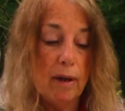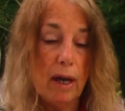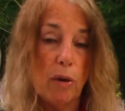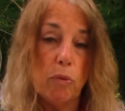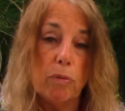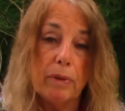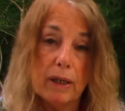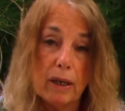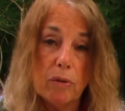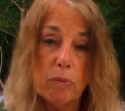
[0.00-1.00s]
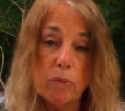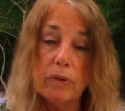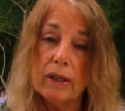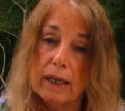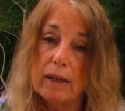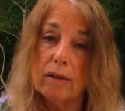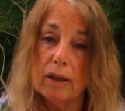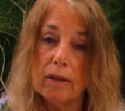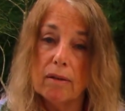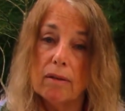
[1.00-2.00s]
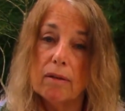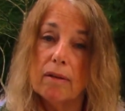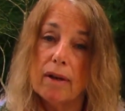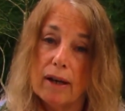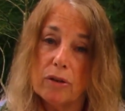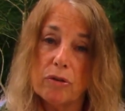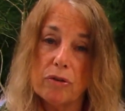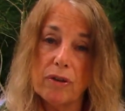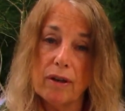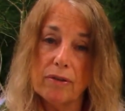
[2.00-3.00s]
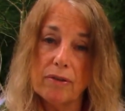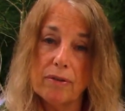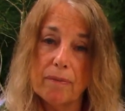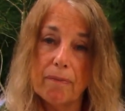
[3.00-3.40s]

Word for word: And we'll begin with the healing exercise.